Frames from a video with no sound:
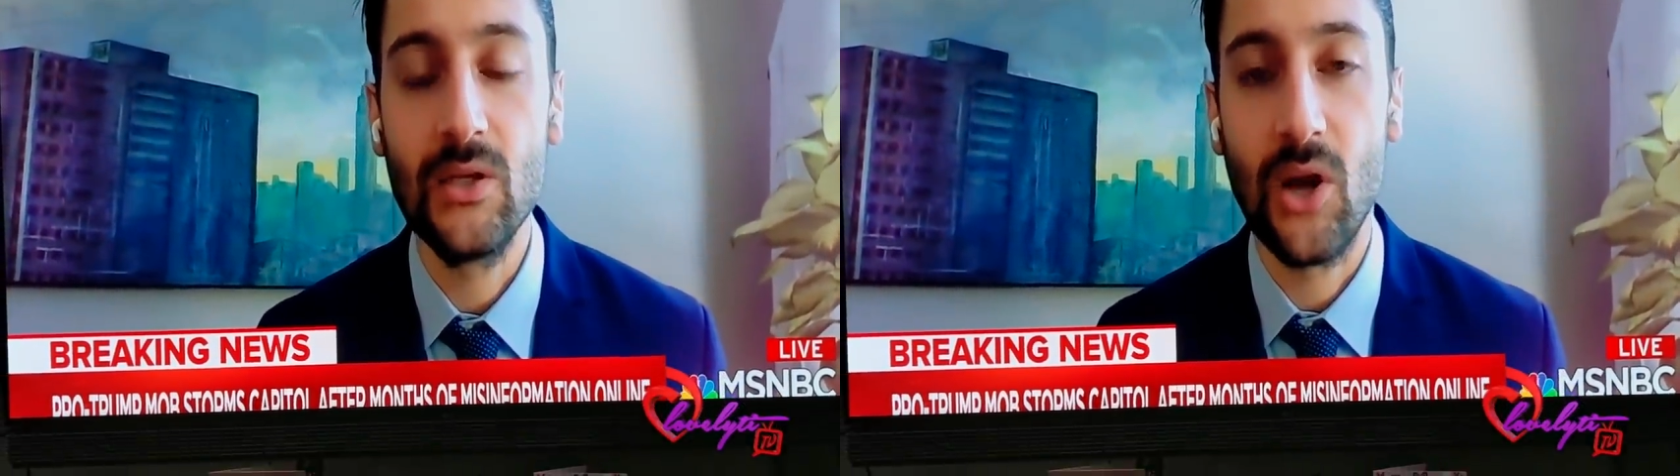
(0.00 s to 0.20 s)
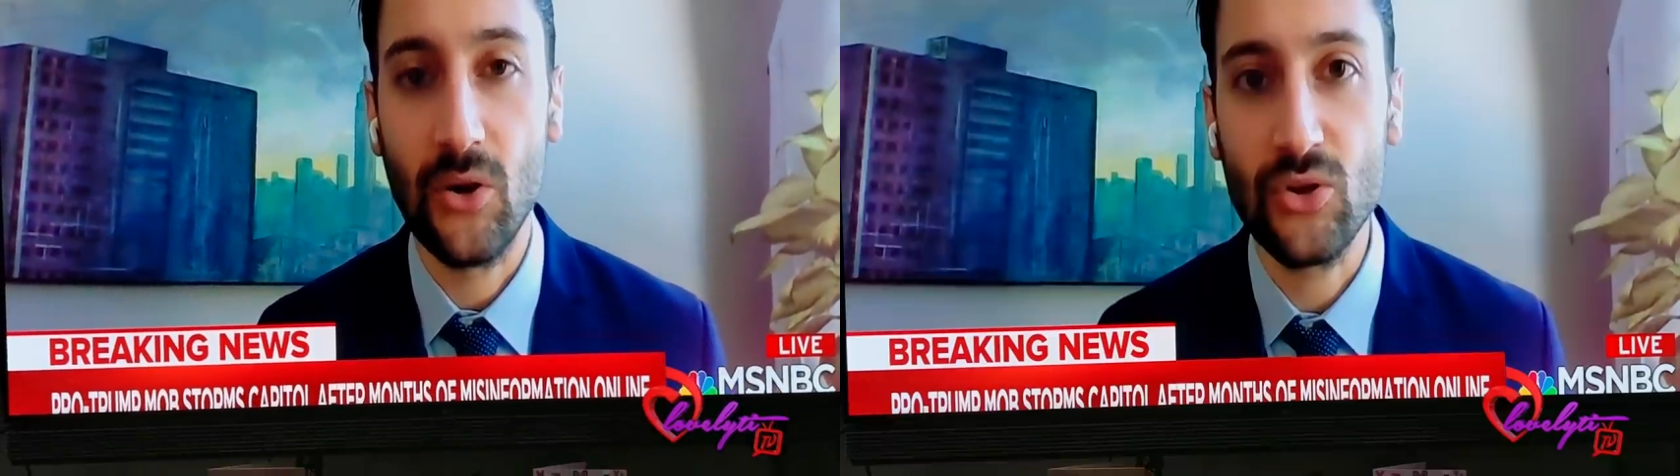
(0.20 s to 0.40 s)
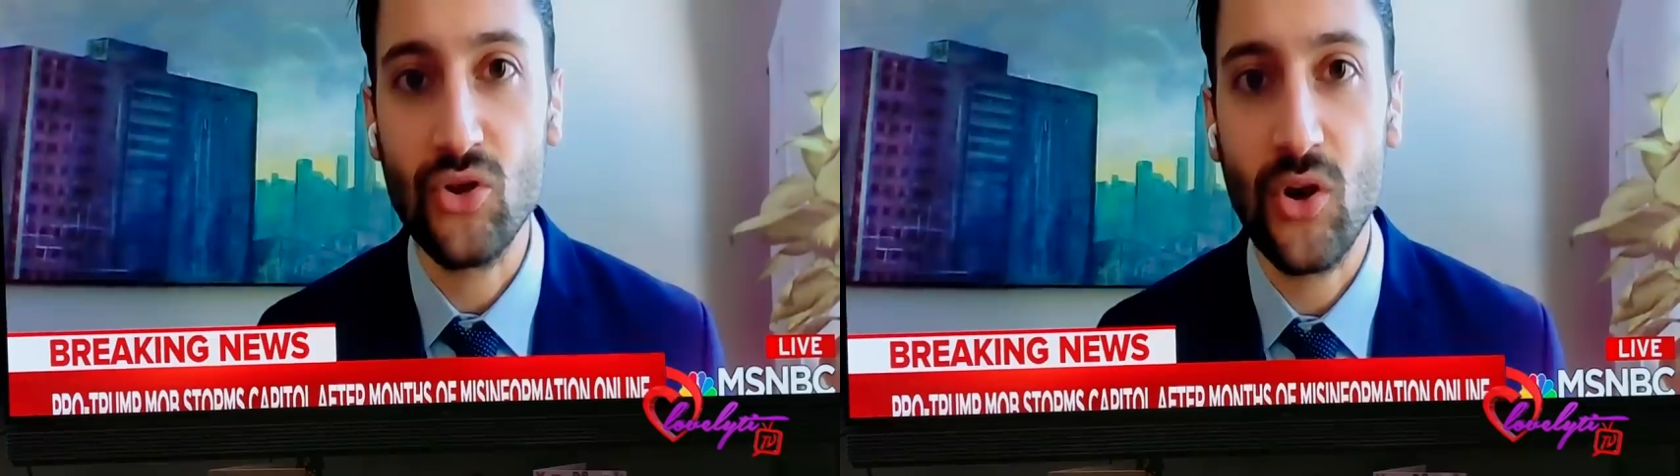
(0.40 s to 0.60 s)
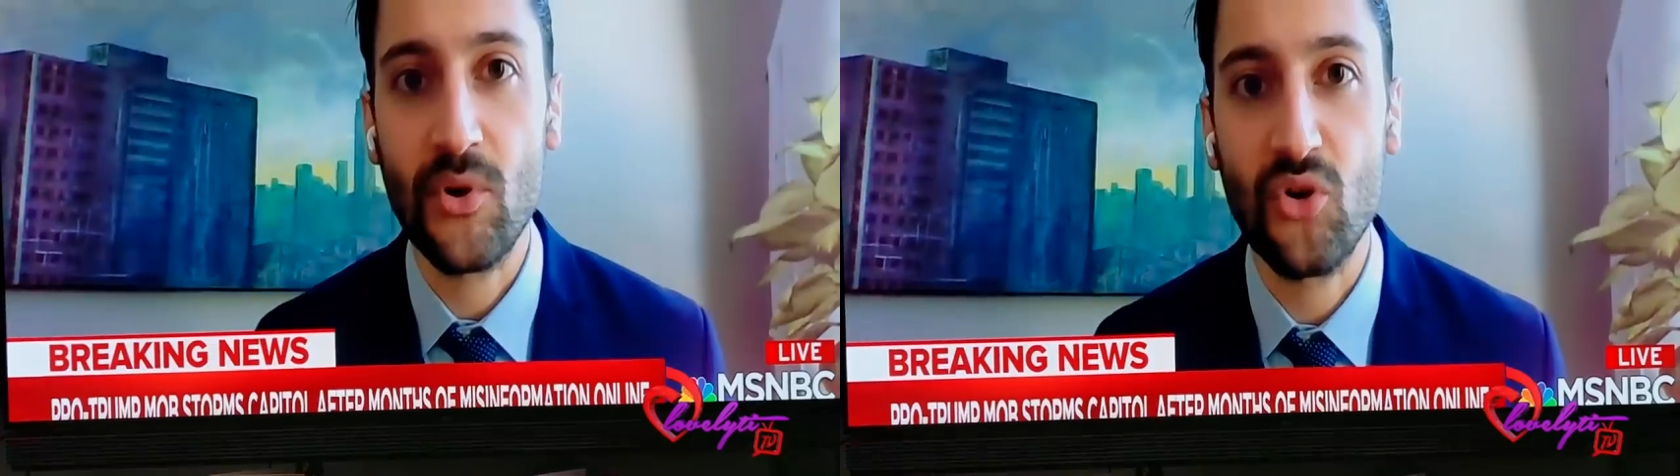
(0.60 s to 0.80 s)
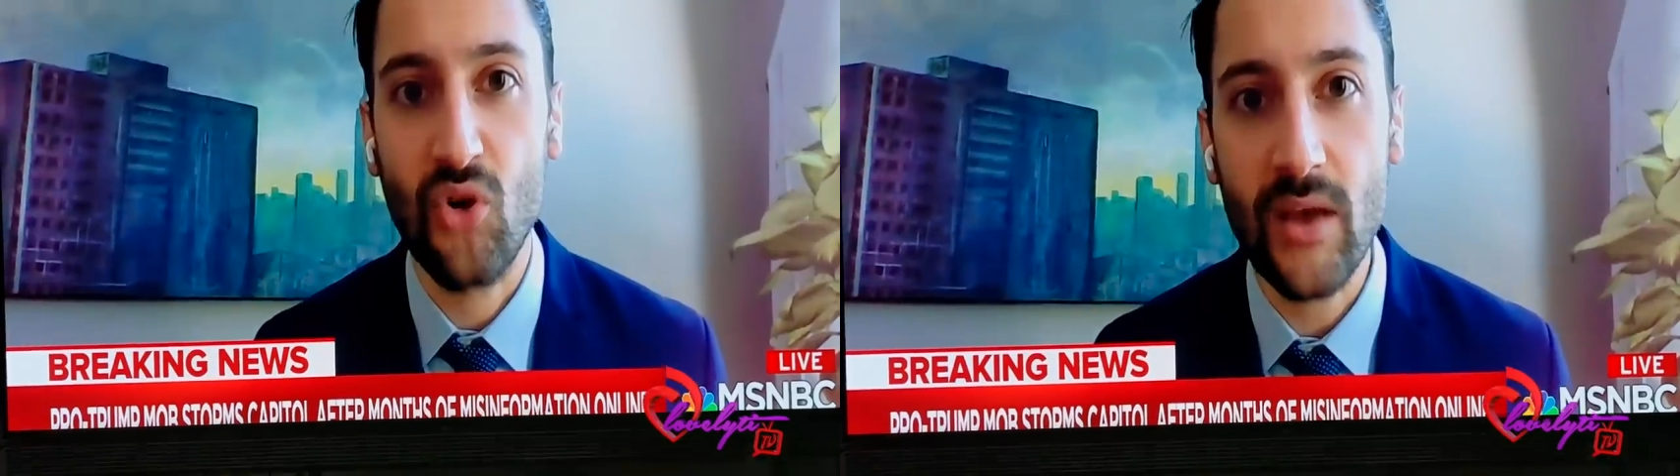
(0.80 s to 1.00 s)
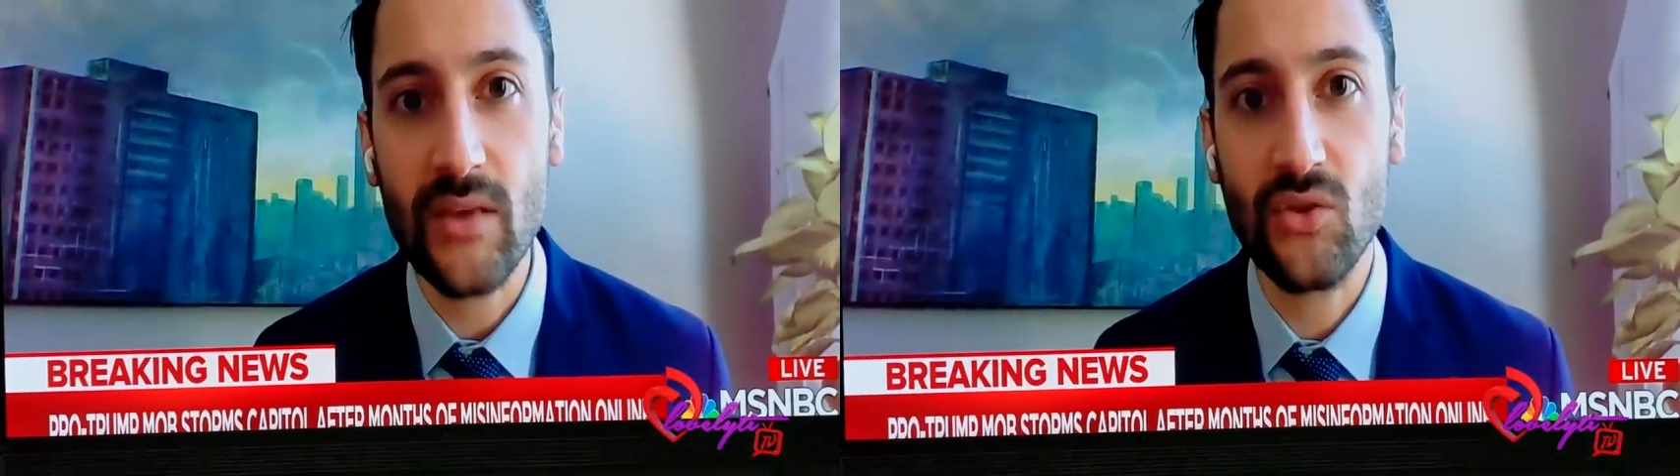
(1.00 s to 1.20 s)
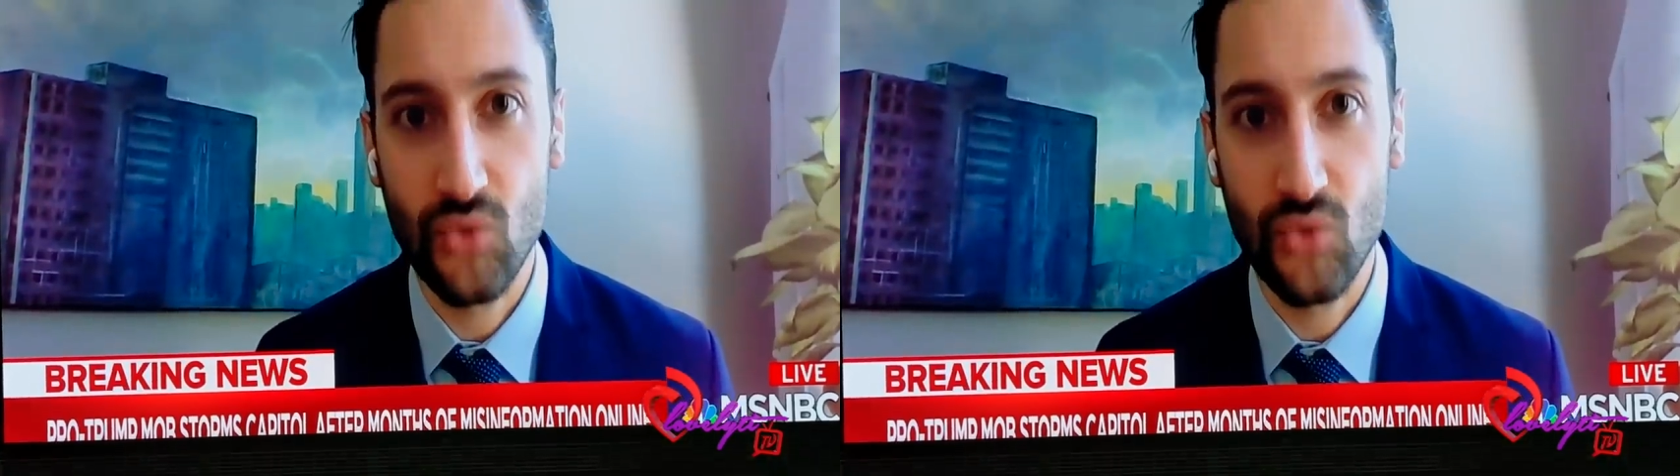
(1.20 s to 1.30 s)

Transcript: Donald Trump crossed the